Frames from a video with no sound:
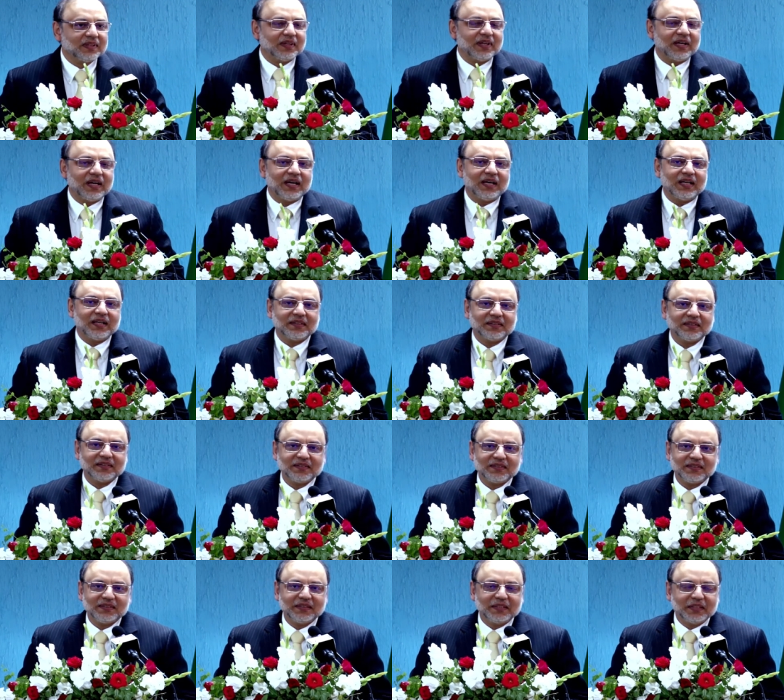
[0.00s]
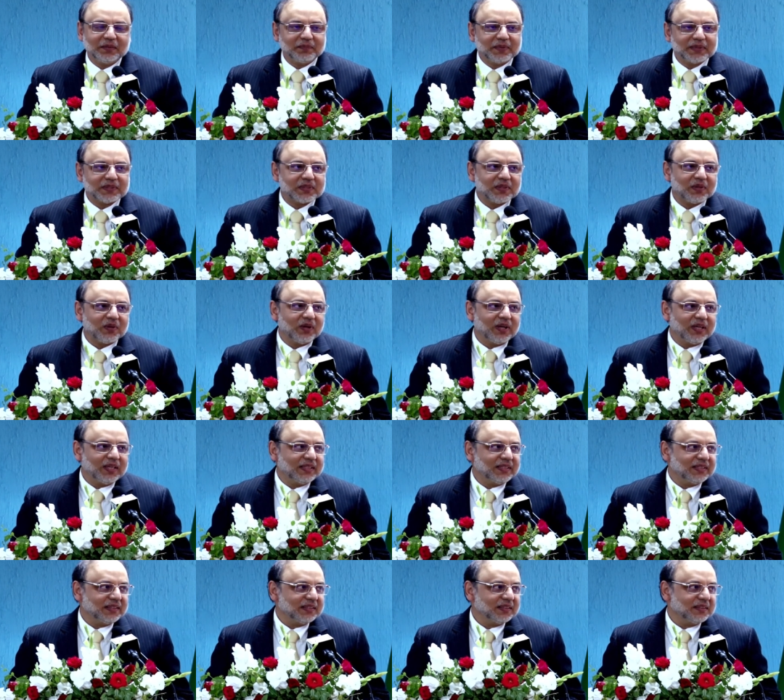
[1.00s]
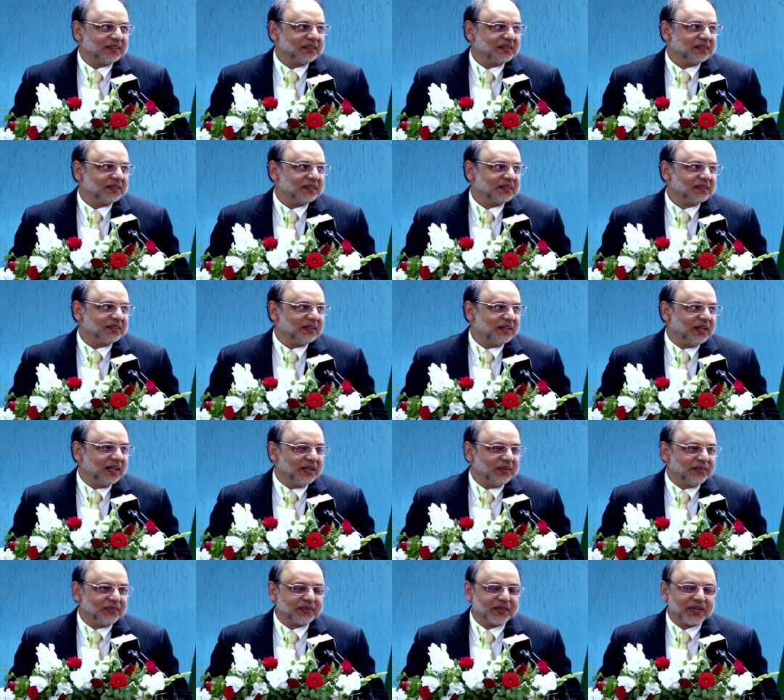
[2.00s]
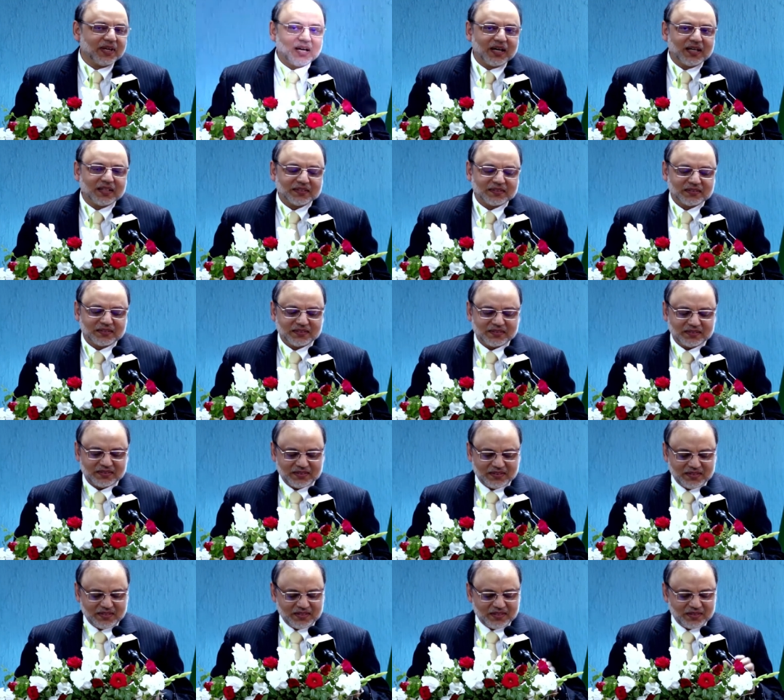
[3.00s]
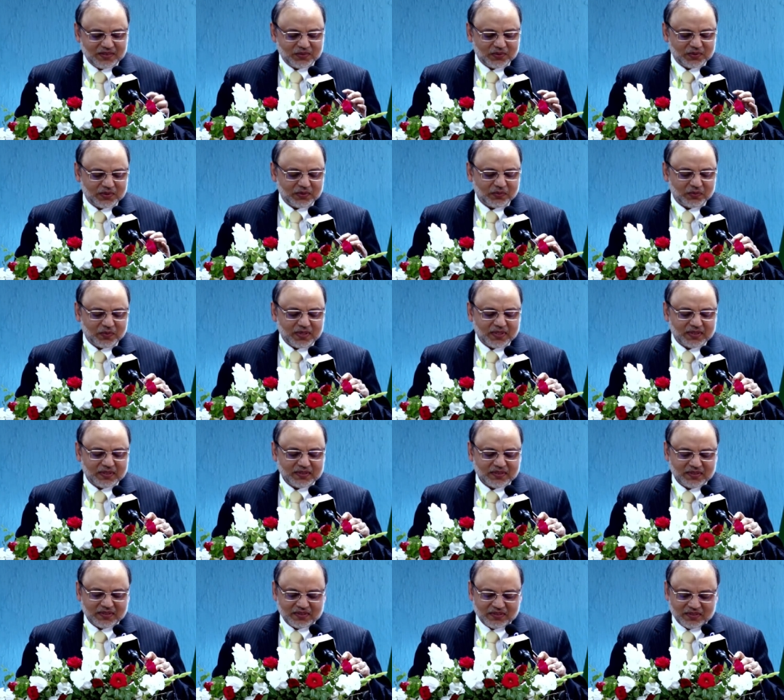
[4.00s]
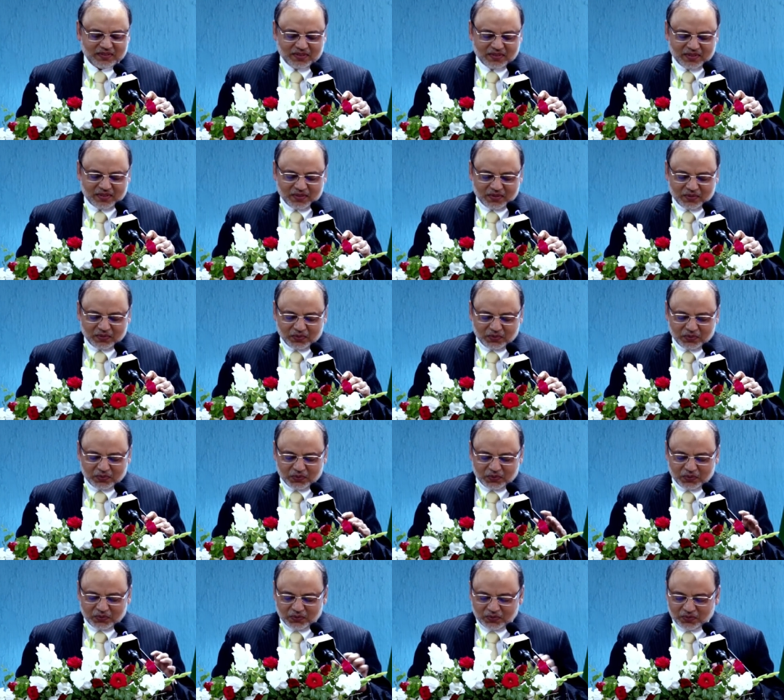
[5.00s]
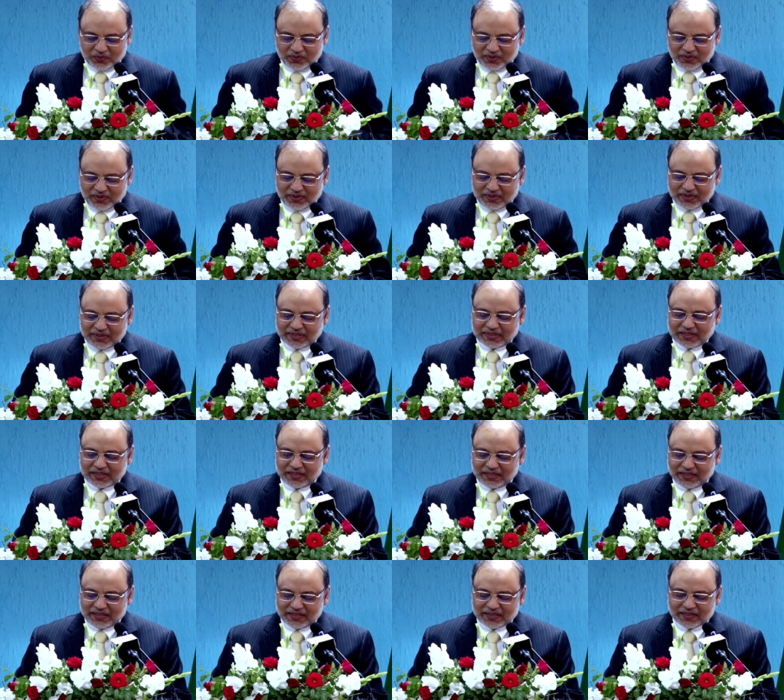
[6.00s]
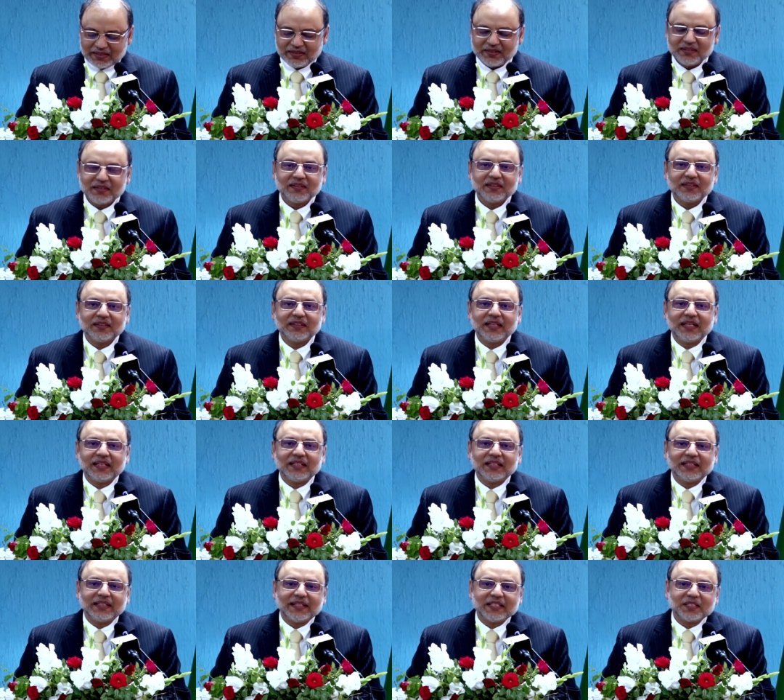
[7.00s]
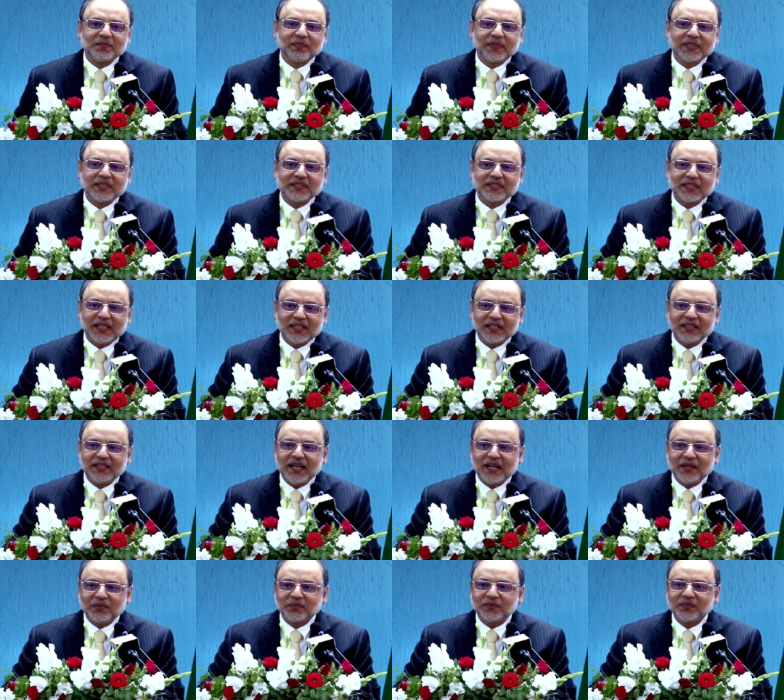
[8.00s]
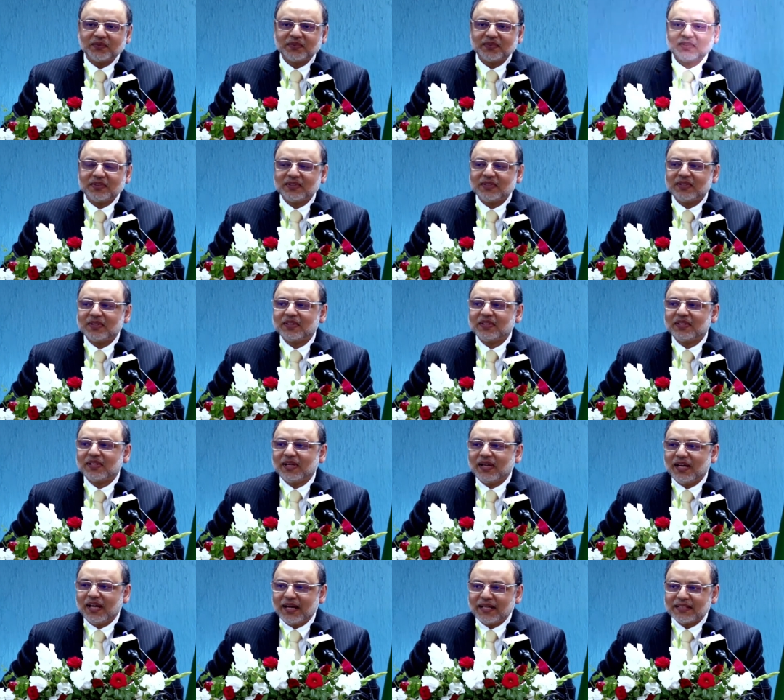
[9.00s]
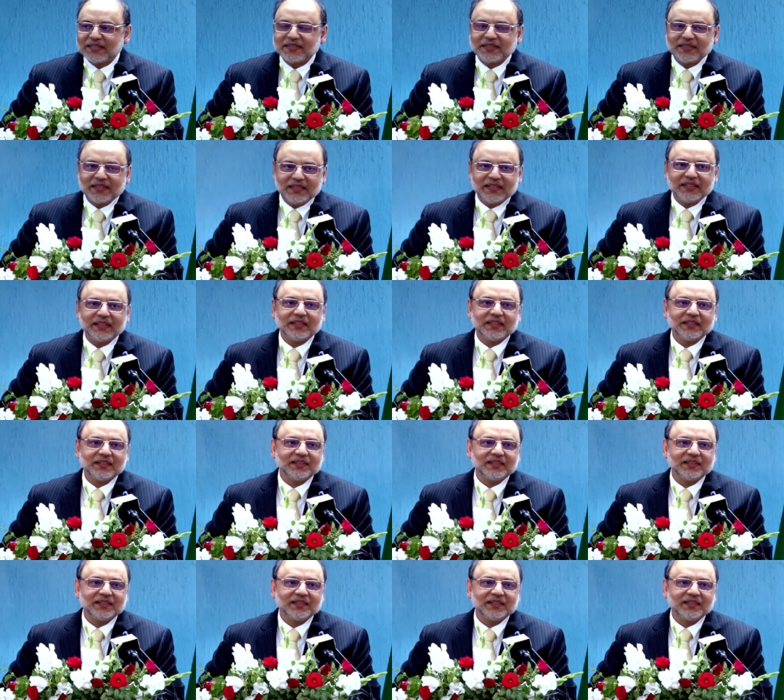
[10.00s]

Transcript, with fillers: our deepest loyalty and regard to the one who declared that he has been sent down as the